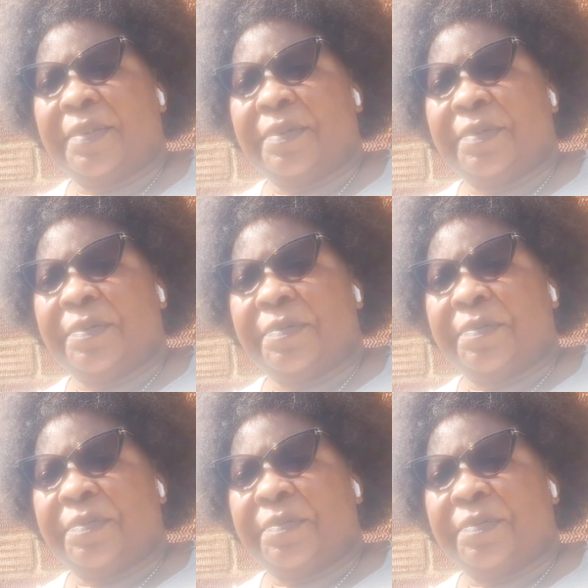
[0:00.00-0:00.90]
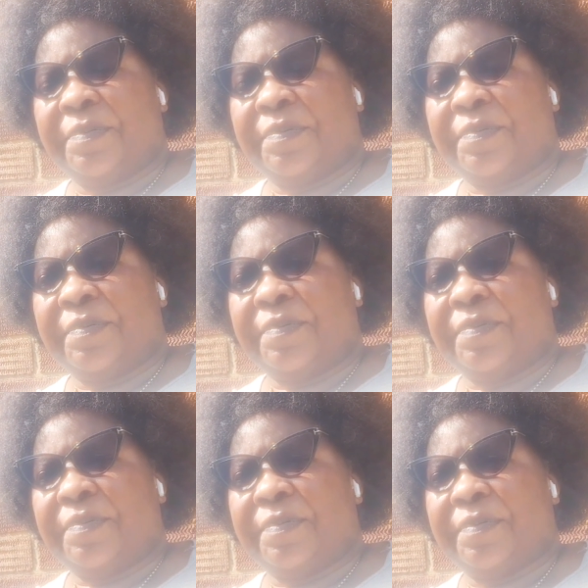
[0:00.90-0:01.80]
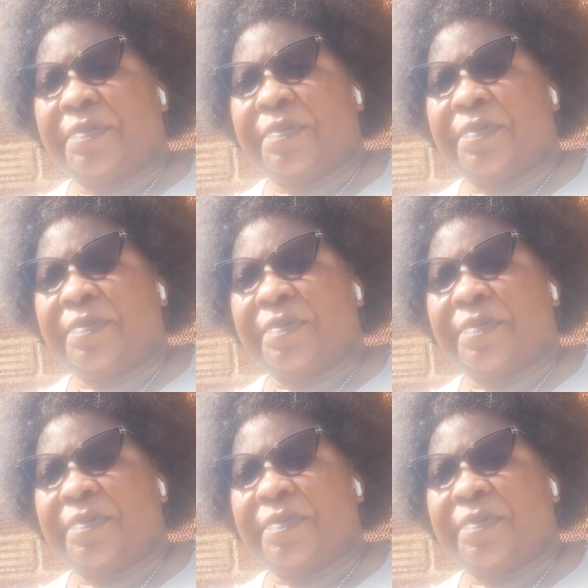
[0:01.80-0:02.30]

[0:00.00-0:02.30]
Nobody speaks.